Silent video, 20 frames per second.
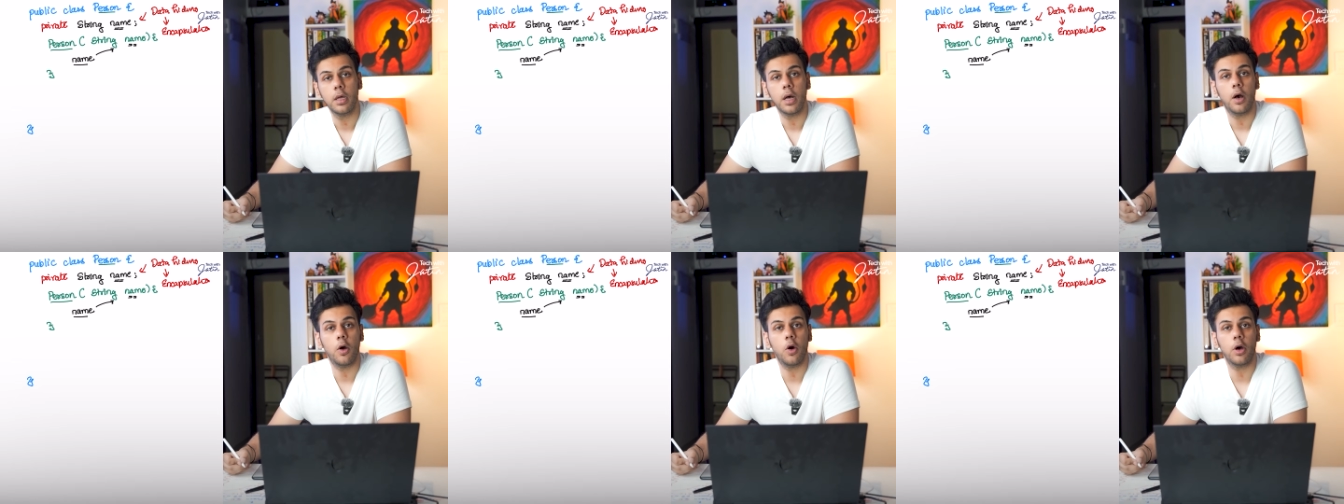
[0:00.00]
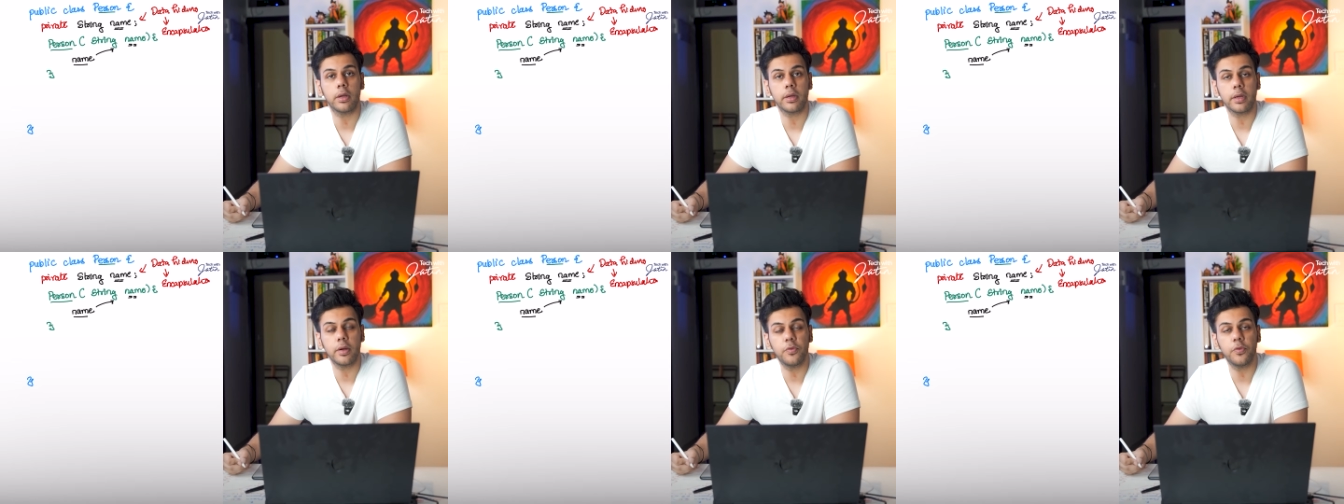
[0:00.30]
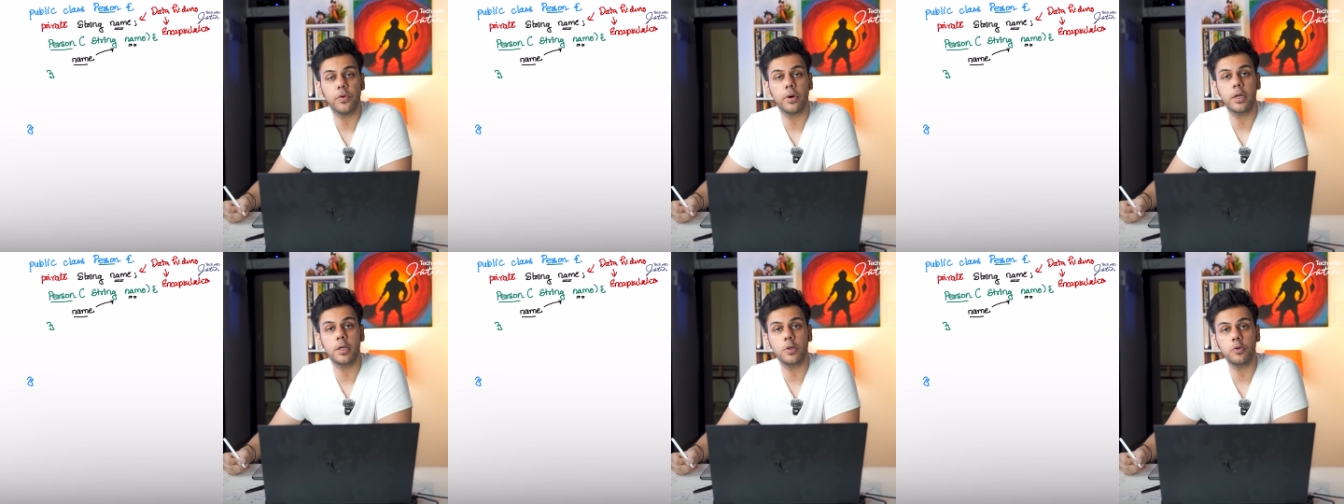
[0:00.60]
or
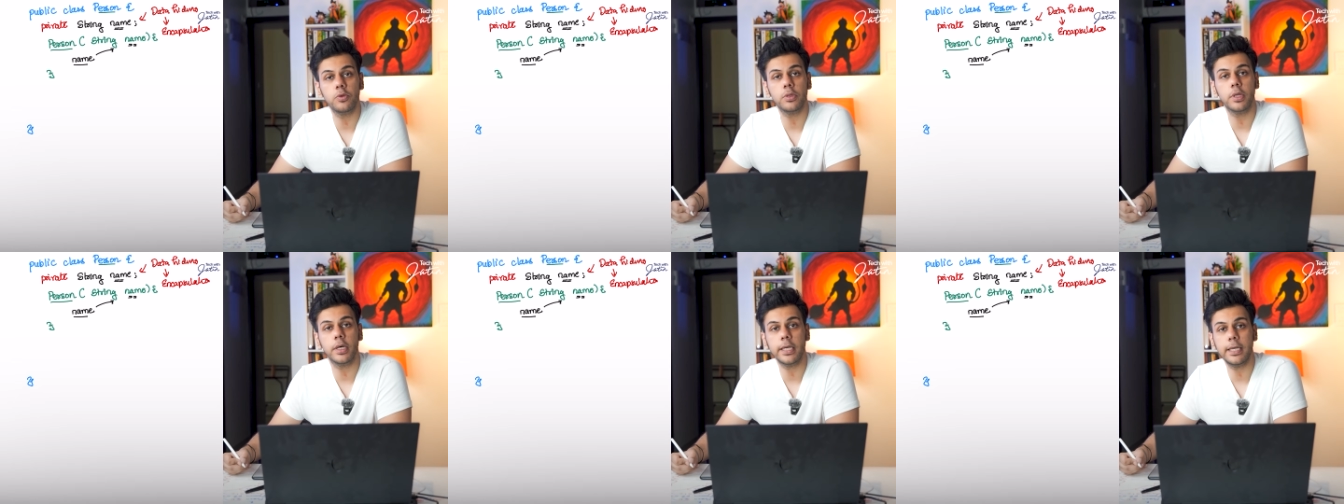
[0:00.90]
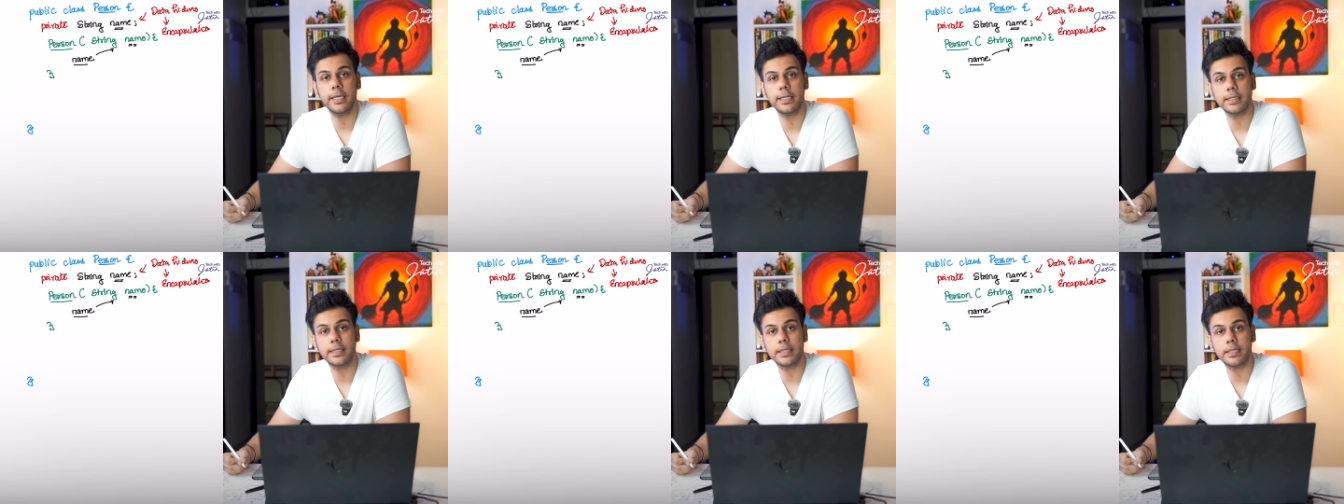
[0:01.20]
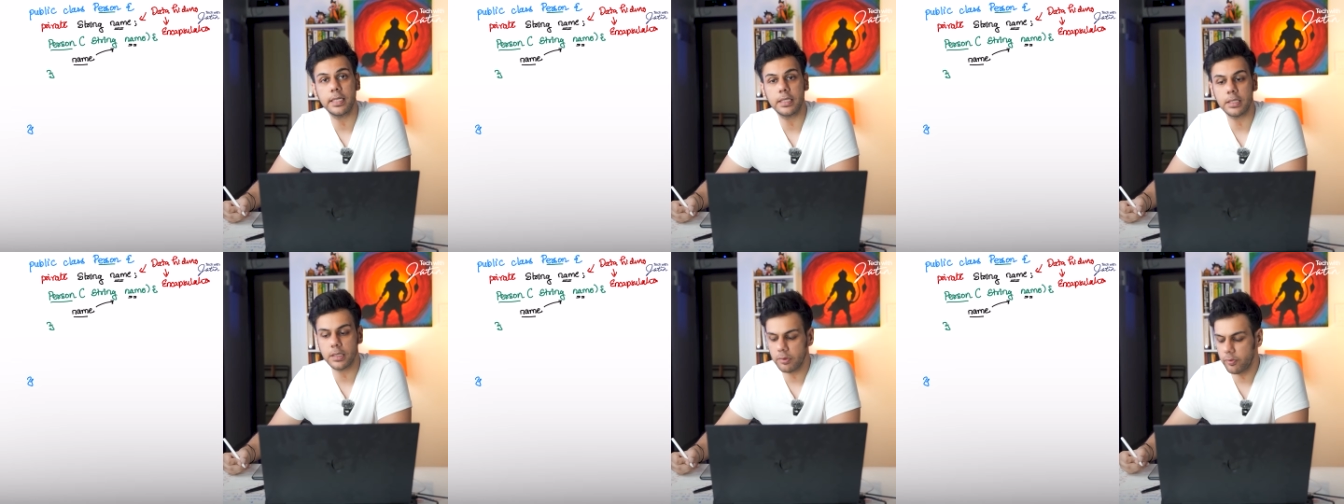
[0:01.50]
refer to the
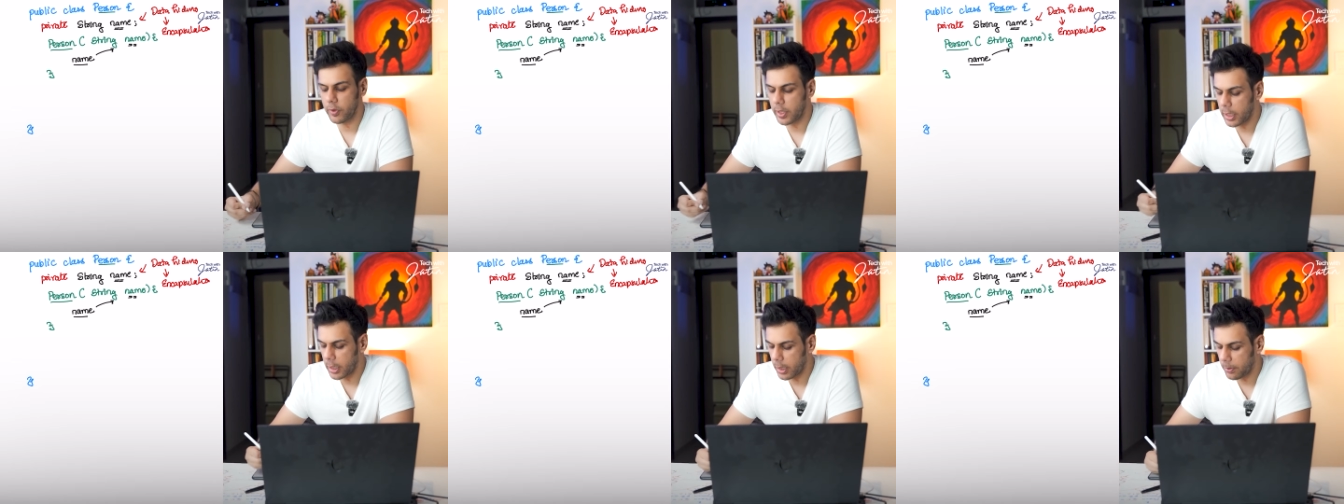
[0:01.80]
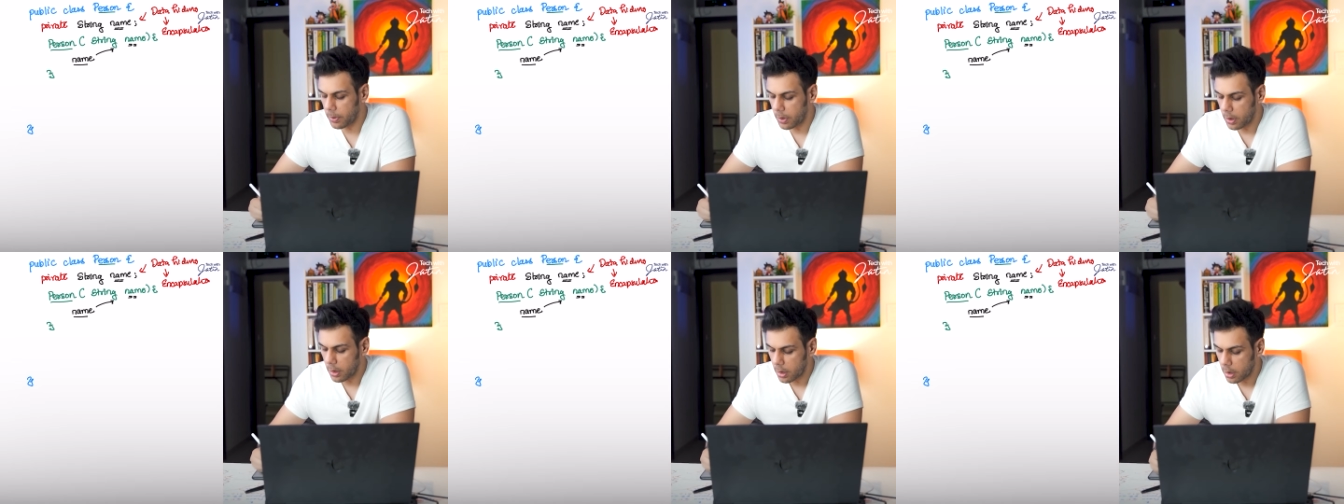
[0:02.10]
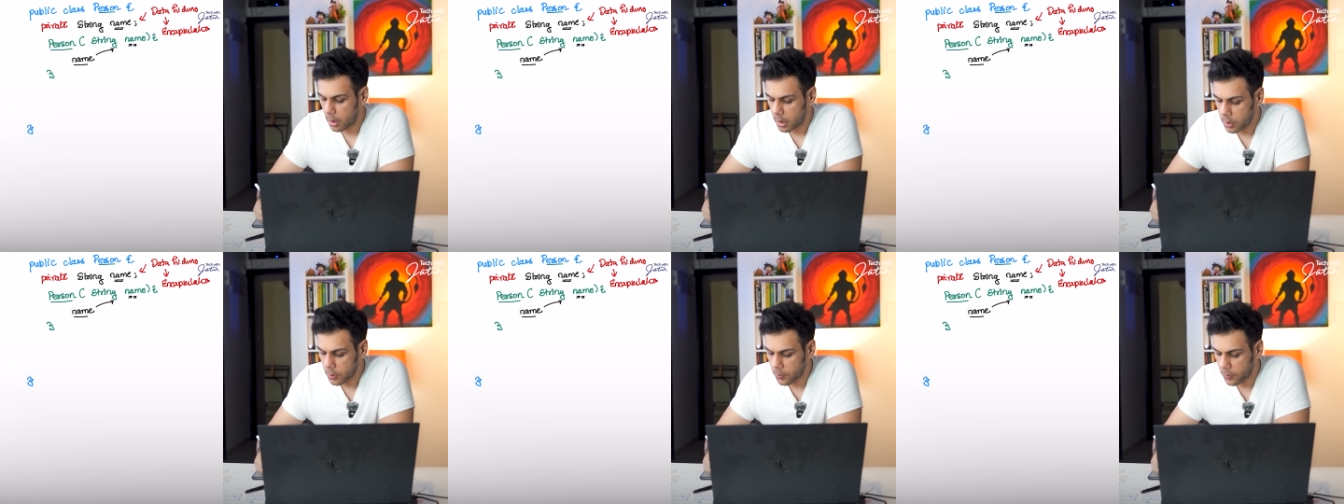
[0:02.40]
instance variable?
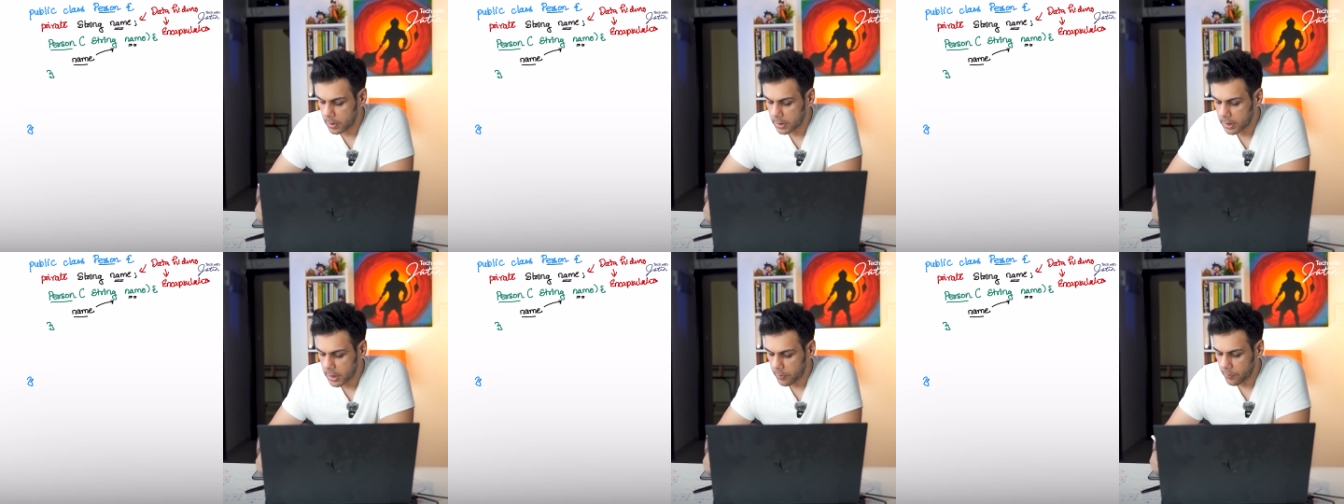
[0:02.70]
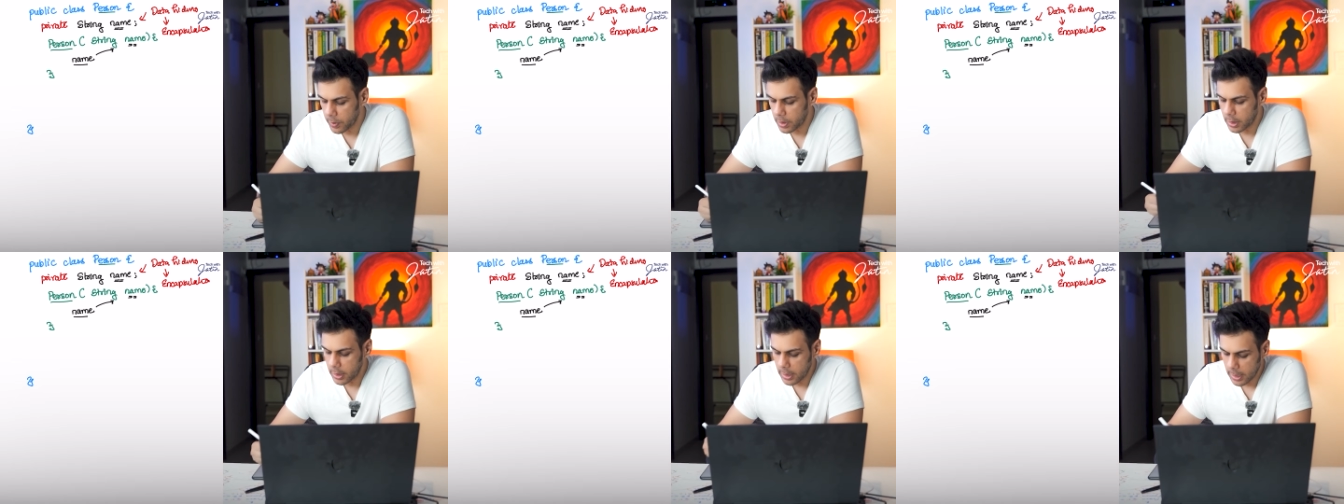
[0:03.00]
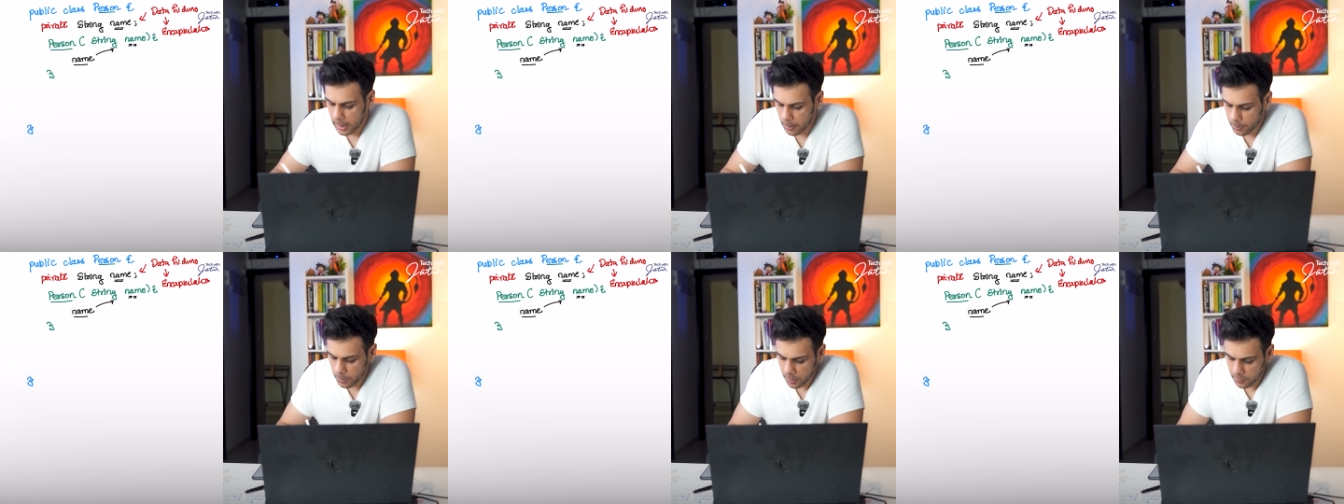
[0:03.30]
You will say with the
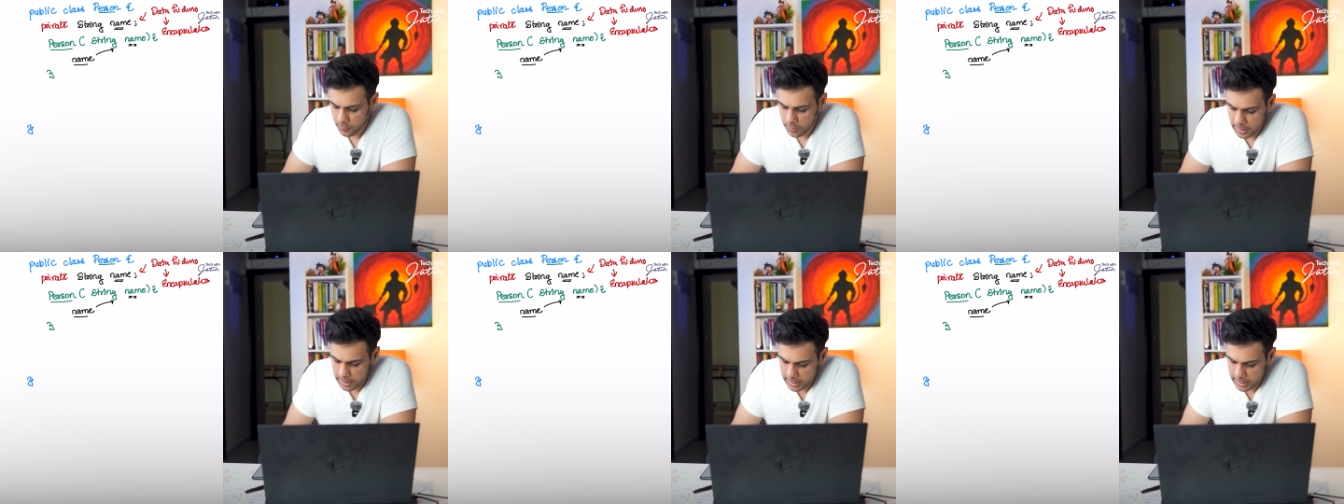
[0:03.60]
help of